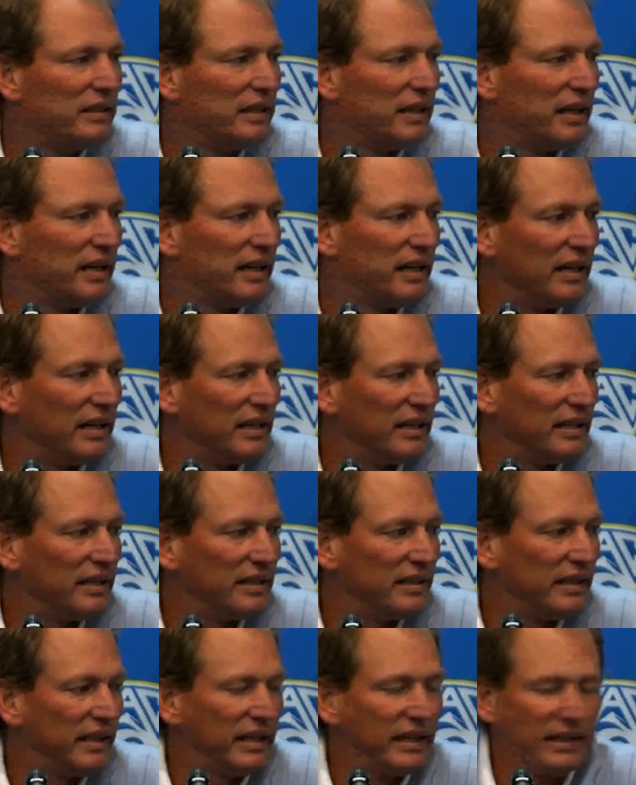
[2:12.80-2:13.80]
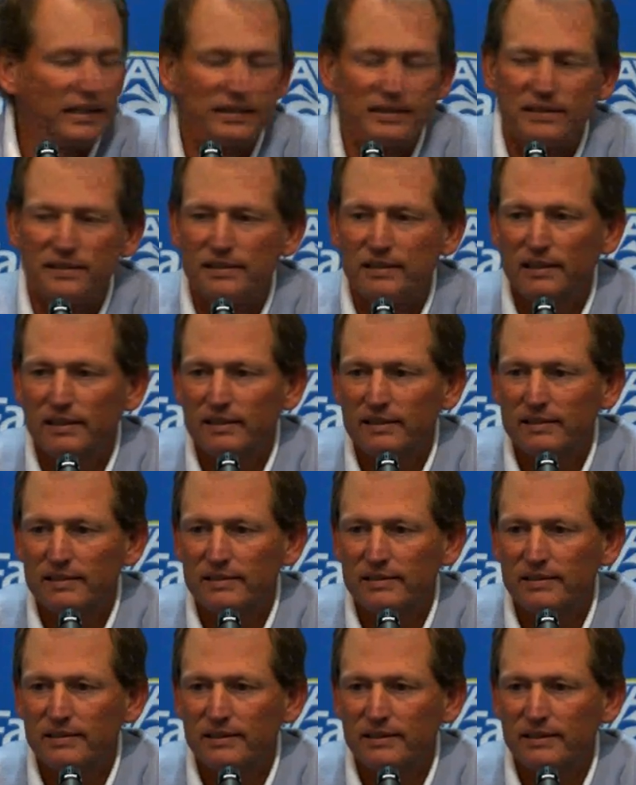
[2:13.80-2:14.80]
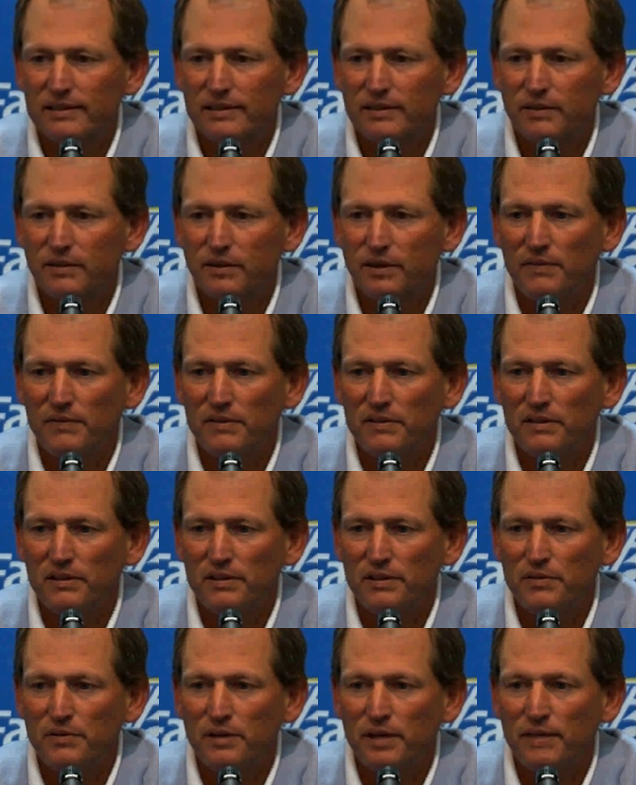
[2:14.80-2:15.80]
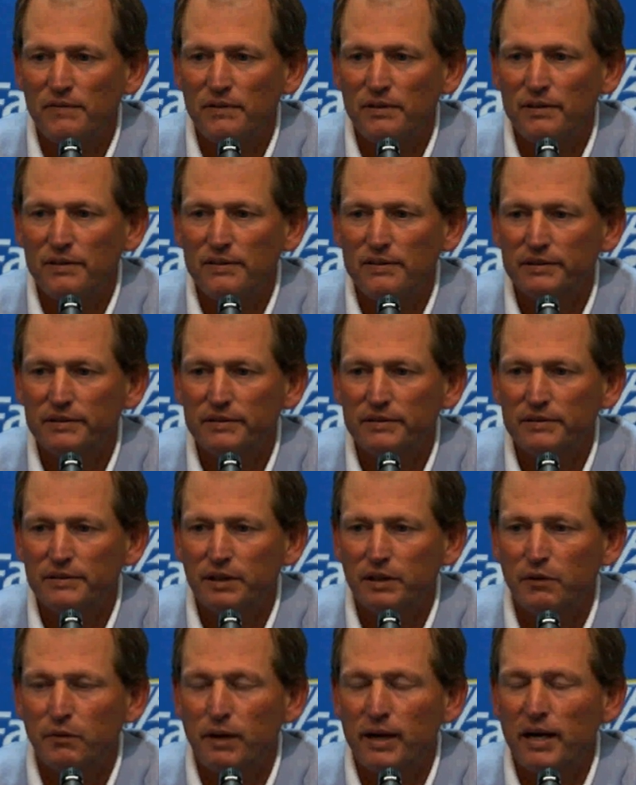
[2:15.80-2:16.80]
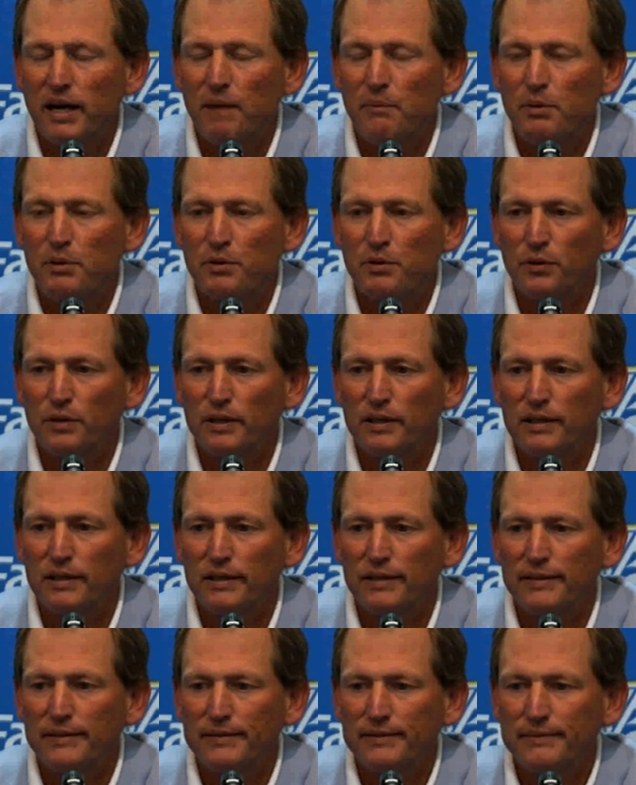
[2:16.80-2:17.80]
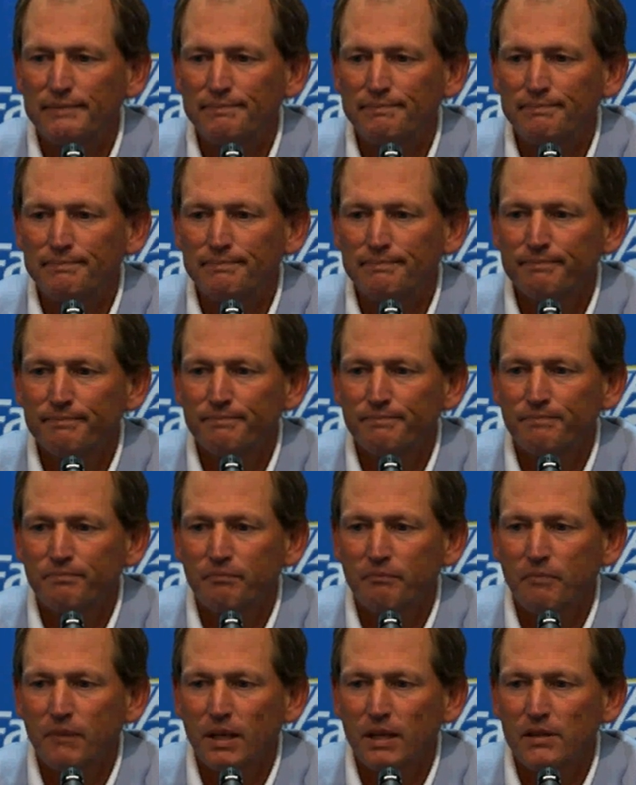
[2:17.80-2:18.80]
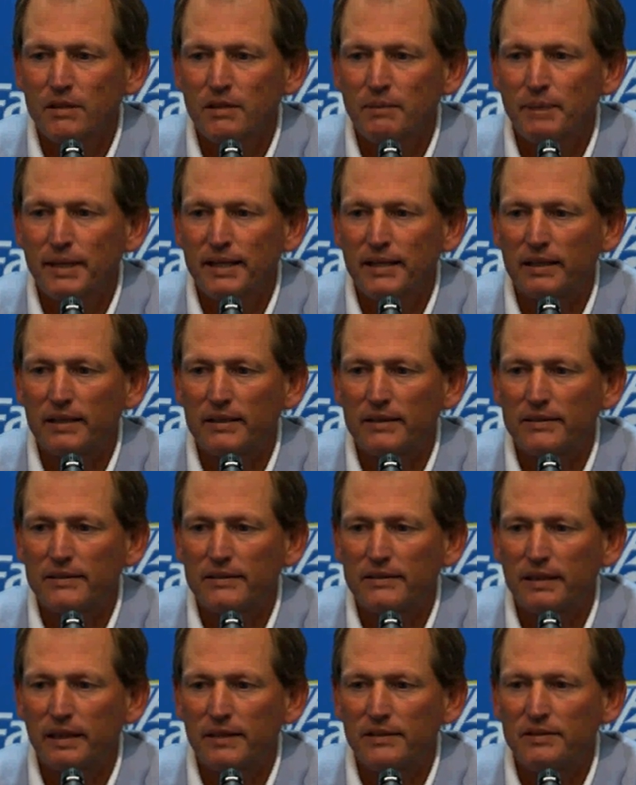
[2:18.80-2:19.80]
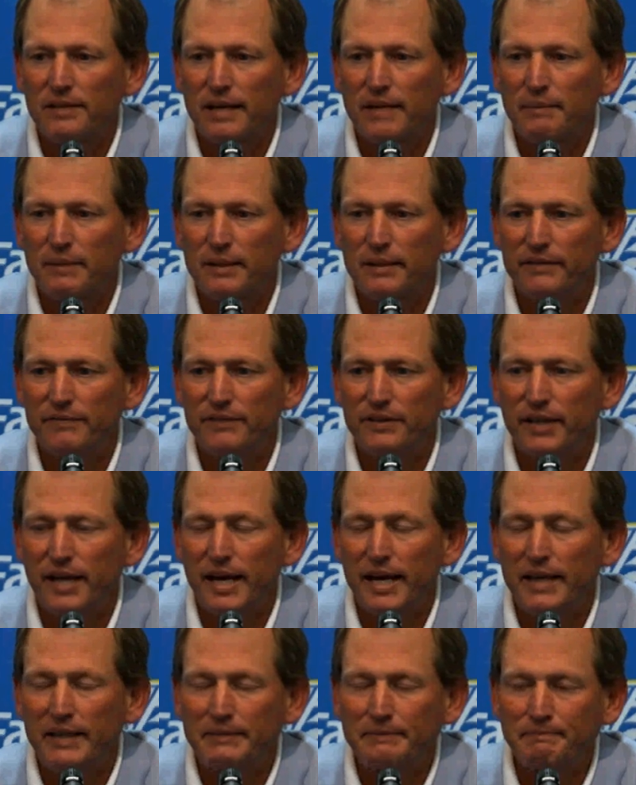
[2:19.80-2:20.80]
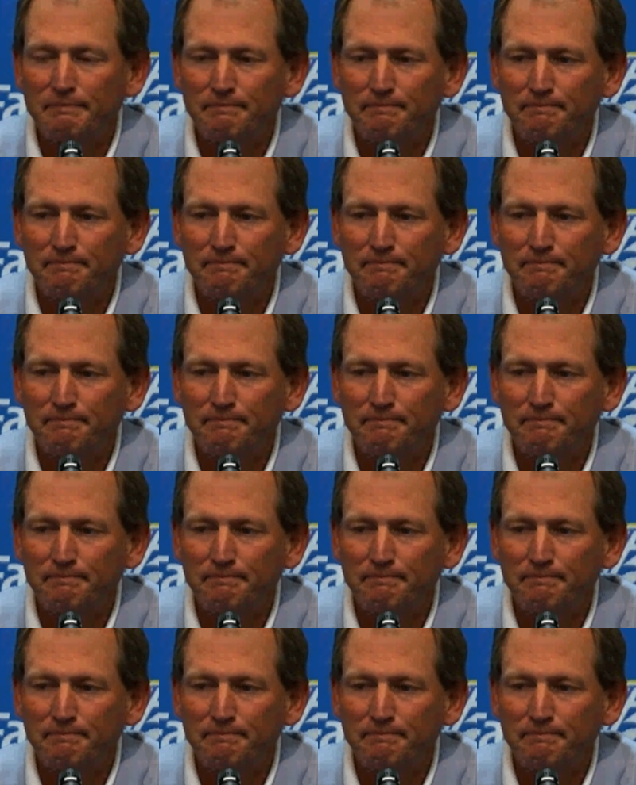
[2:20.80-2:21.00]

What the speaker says: then it's you know, obviously you have a great opportunity to make a statement if you can.